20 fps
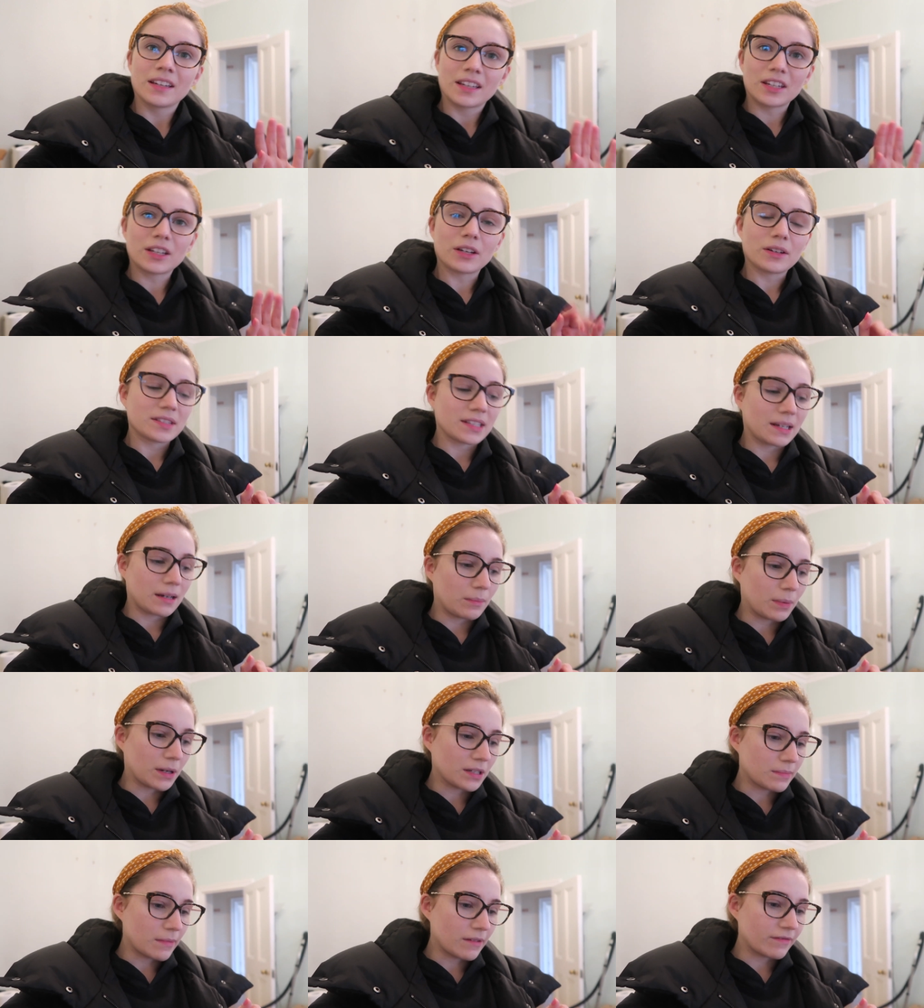gonna go and say
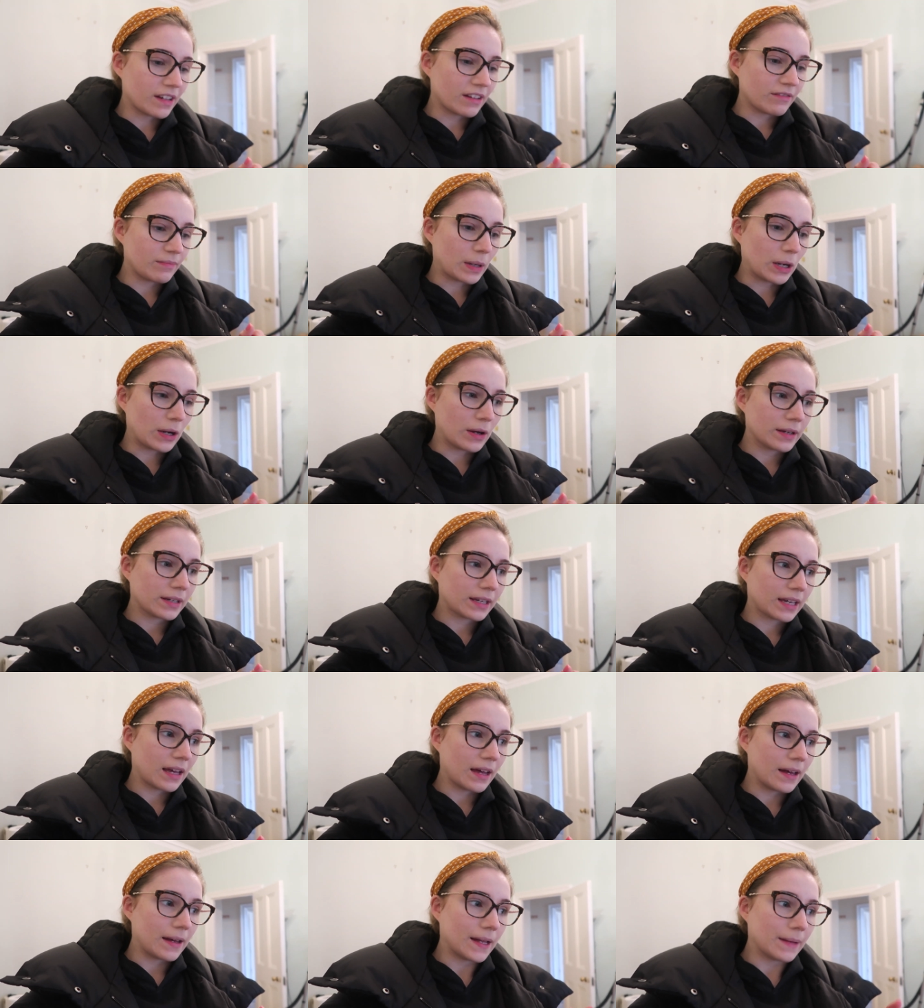goodbye to my fave
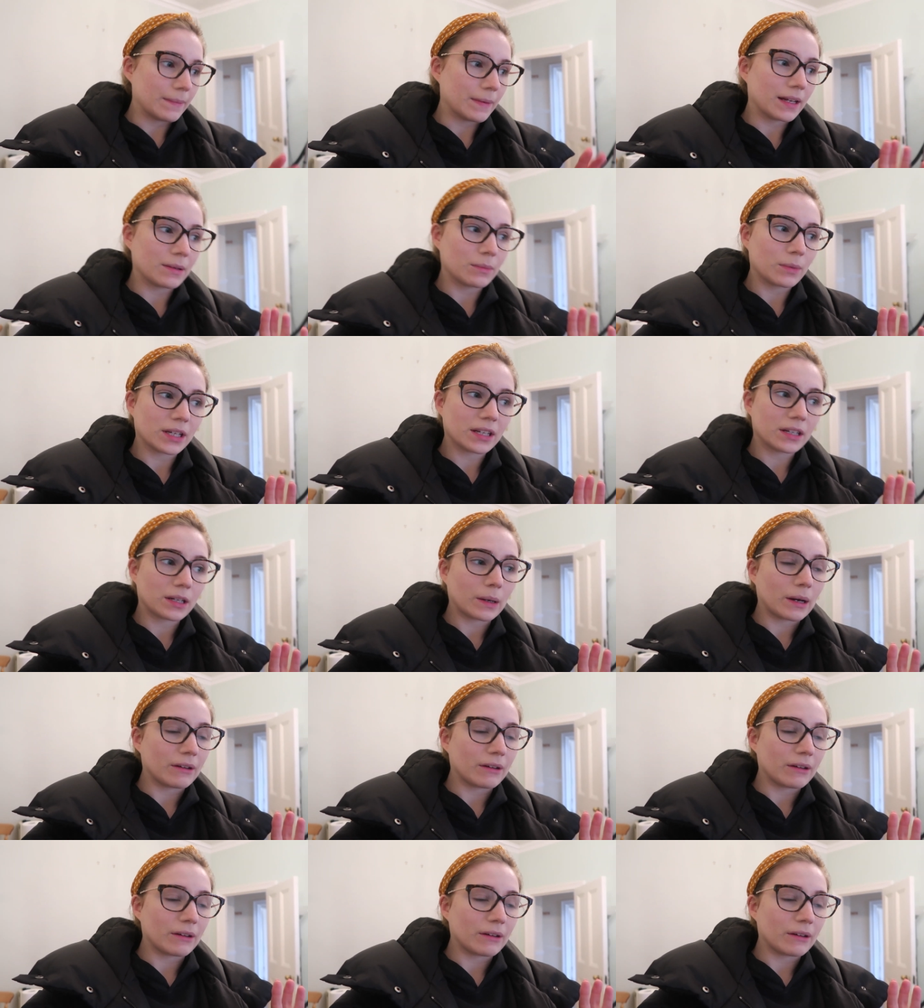park. And we're gonna